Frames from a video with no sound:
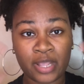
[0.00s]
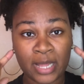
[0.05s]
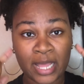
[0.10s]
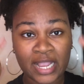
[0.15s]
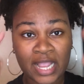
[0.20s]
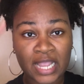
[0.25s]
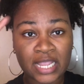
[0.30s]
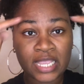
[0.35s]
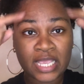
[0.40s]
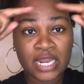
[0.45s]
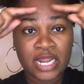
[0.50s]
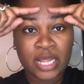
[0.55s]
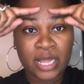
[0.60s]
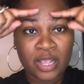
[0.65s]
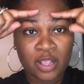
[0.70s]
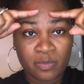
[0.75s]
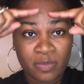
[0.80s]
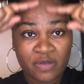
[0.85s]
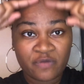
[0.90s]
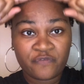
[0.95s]
Like I get it
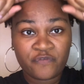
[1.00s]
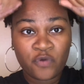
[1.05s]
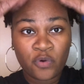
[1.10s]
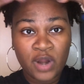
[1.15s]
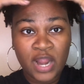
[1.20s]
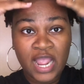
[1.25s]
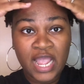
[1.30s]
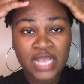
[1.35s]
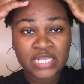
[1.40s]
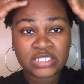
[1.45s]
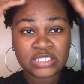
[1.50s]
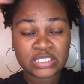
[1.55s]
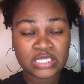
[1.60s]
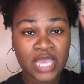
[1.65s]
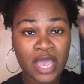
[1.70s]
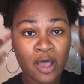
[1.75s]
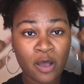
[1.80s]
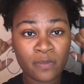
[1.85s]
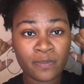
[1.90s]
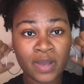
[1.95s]
like on my forehead,
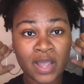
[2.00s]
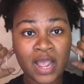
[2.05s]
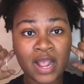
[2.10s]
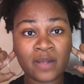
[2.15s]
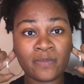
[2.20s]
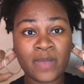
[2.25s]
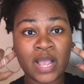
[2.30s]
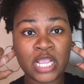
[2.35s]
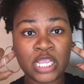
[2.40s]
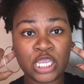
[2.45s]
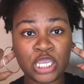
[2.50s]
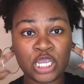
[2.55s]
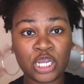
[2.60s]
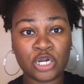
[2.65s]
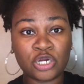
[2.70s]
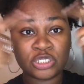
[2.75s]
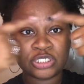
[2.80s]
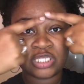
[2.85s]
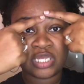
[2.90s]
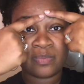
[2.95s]
scalp, behind my
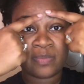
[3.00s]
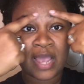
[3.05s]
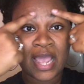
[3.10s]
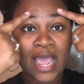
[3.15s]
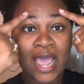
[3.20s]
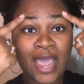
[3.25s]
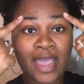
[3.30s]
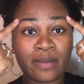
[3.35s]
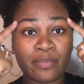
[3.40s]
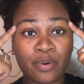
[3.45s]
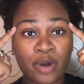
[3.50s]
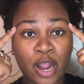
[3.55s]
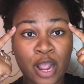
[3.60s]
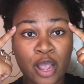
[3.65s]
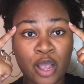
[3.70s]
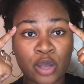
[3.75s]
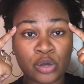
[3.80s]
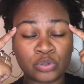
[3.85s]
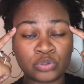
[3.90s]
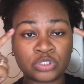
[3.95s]
ears, and my
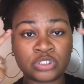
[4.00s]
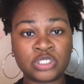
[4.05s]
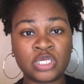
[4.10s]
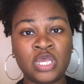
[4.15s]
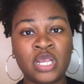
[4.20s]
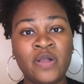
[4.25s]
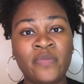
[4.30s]
eyebrows.